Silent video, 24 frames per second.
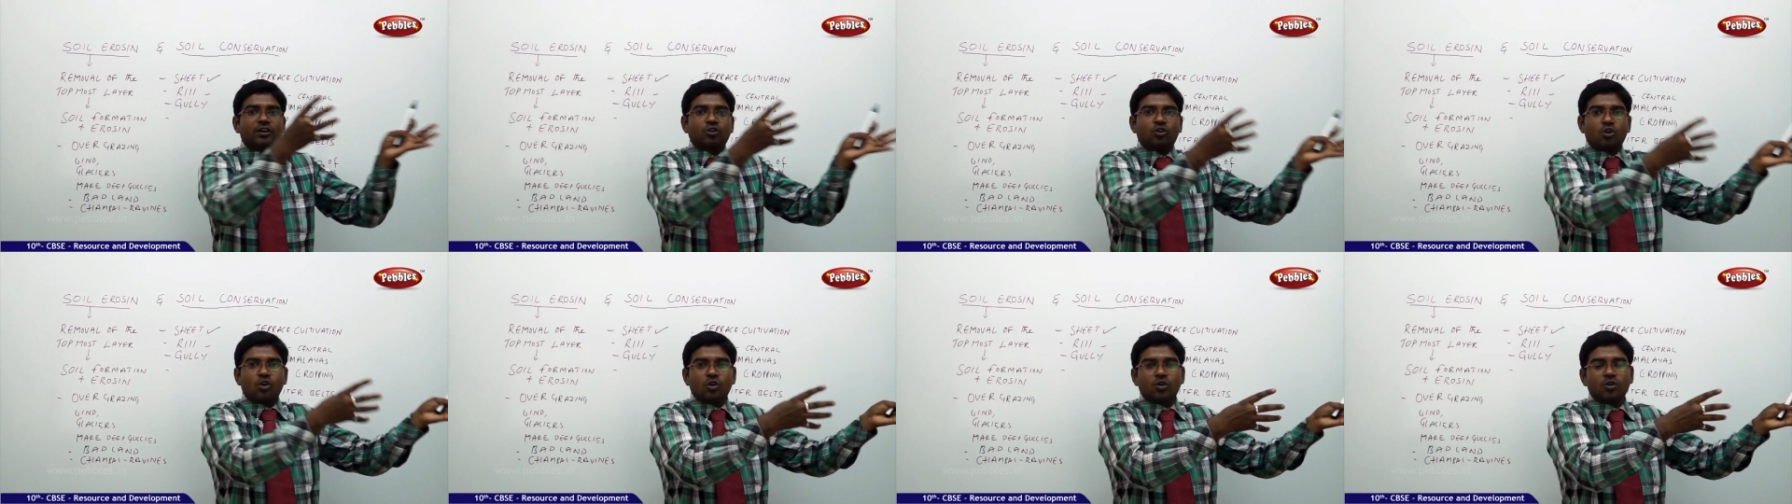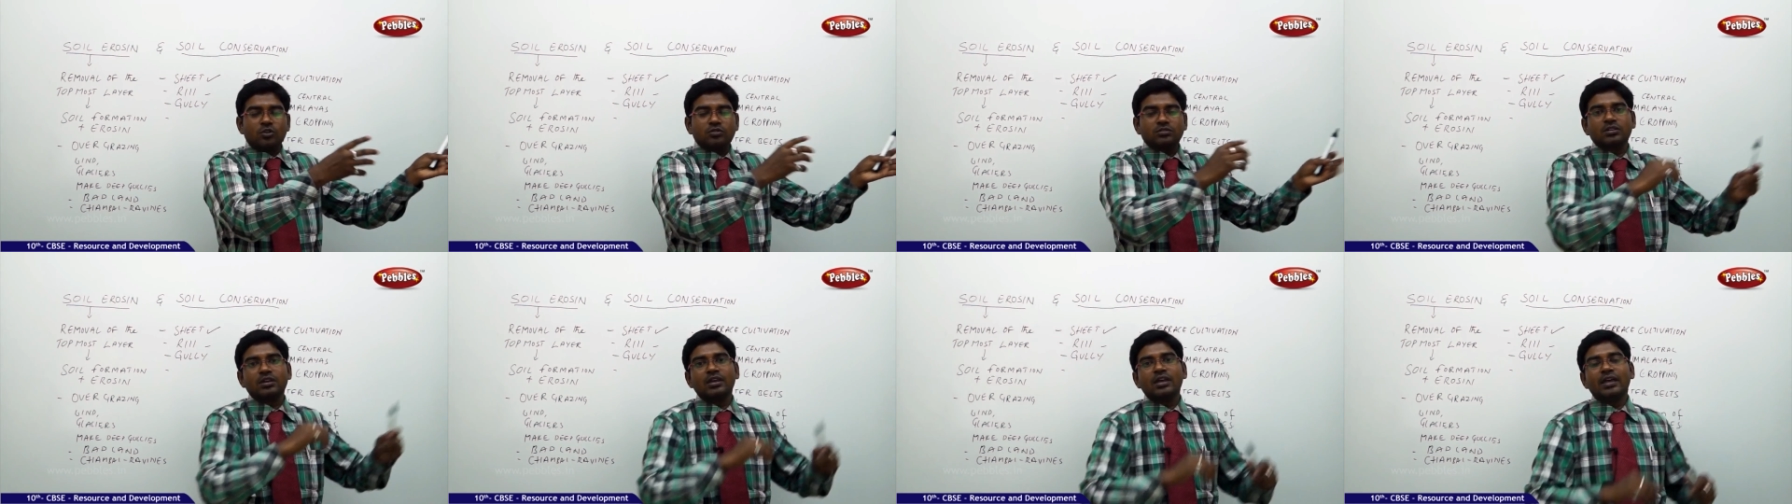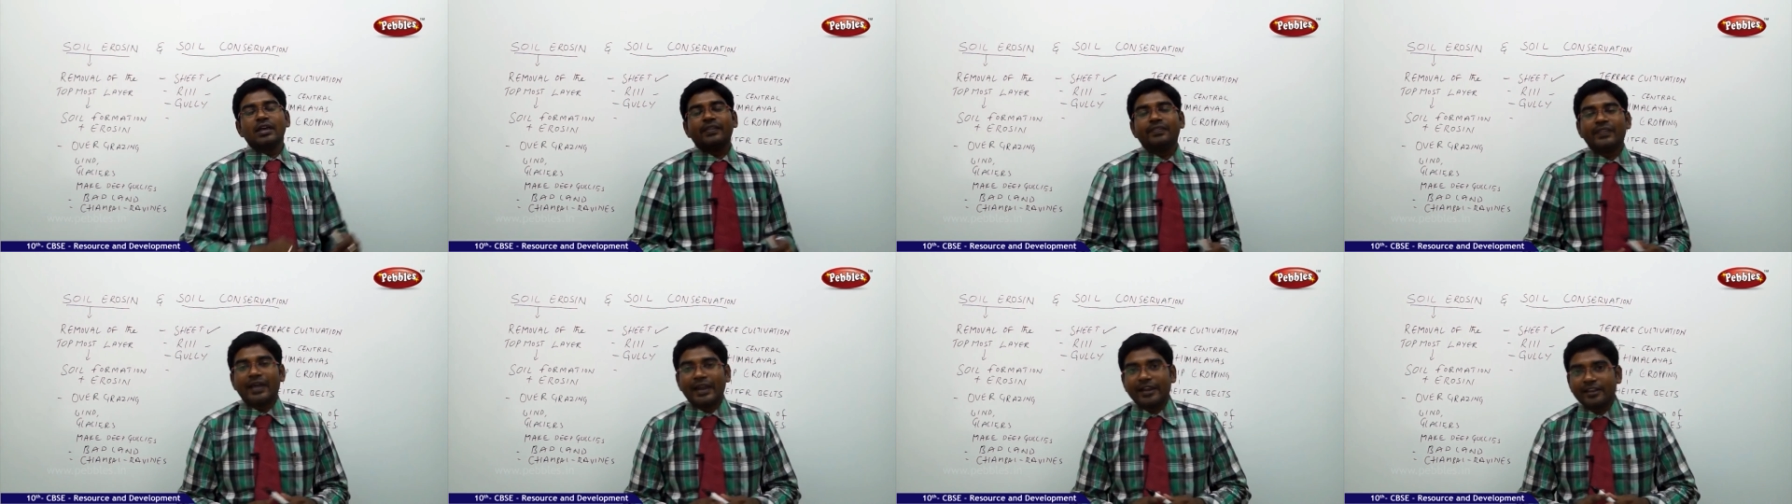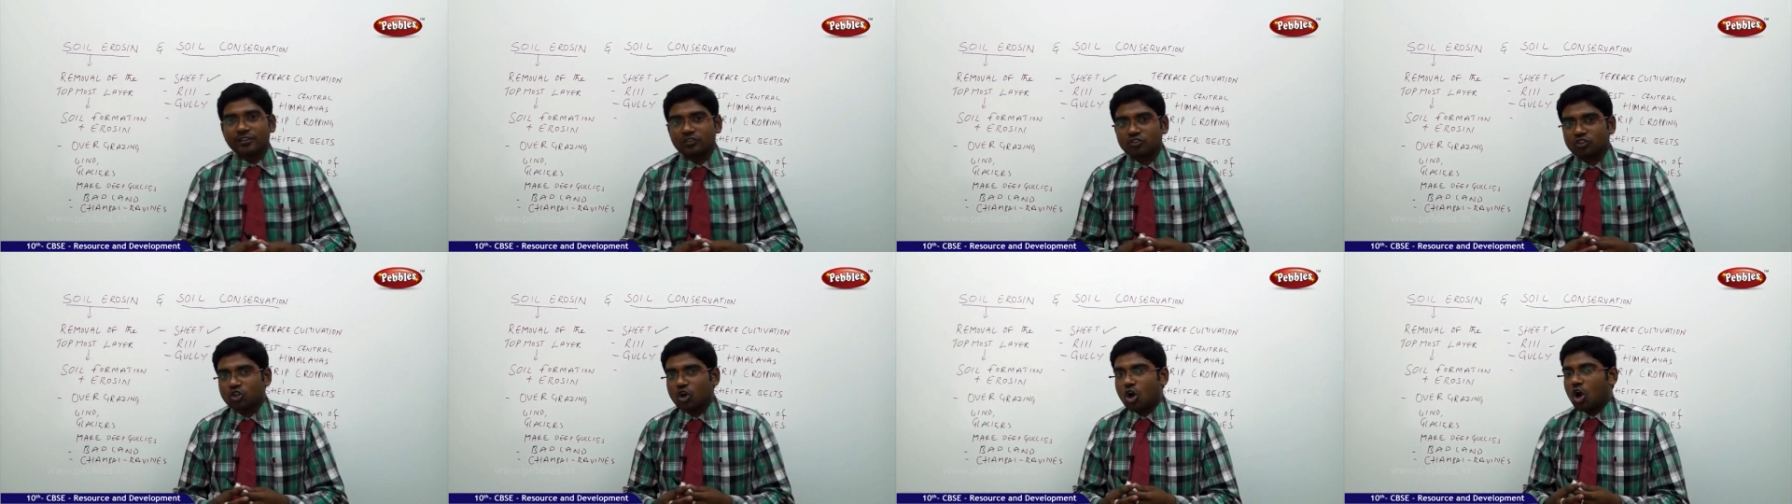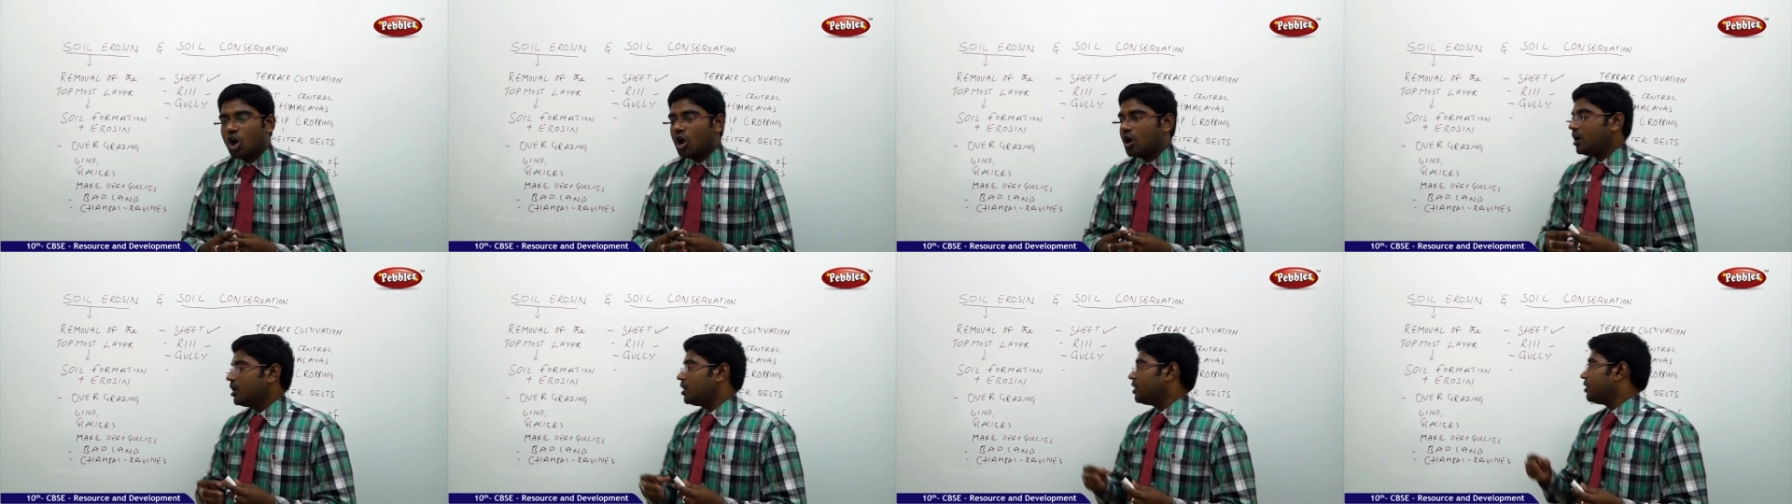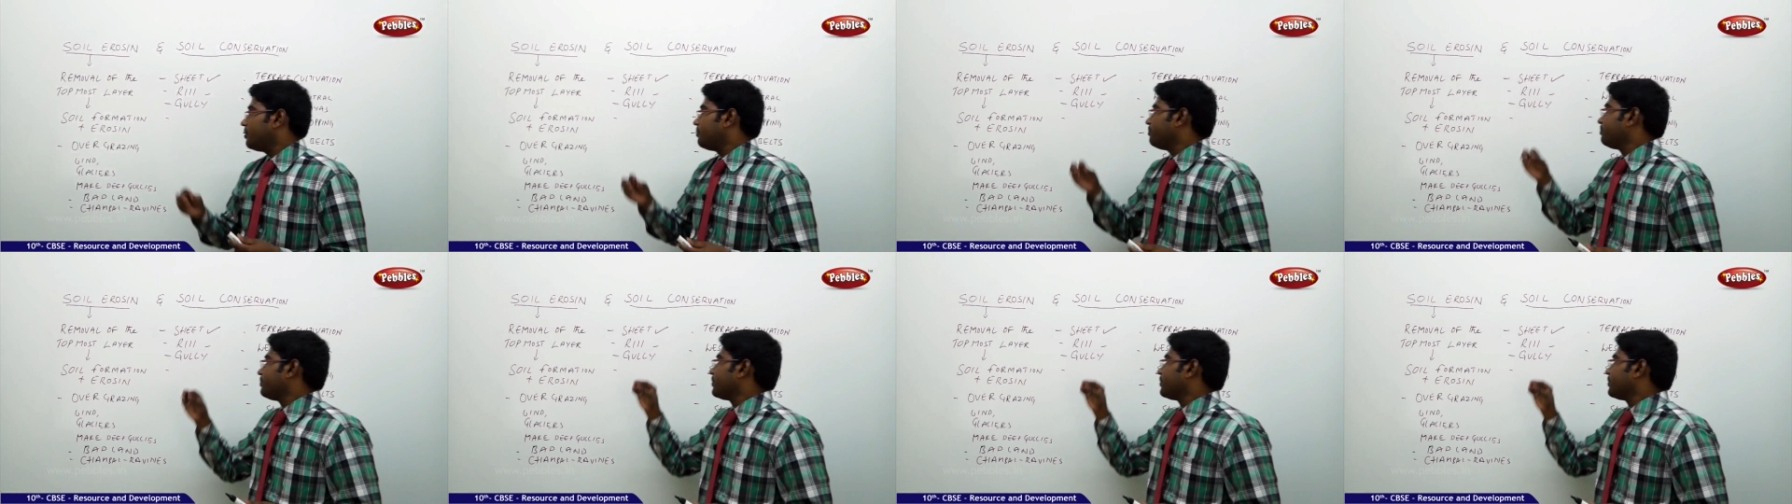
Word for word: and goes that is called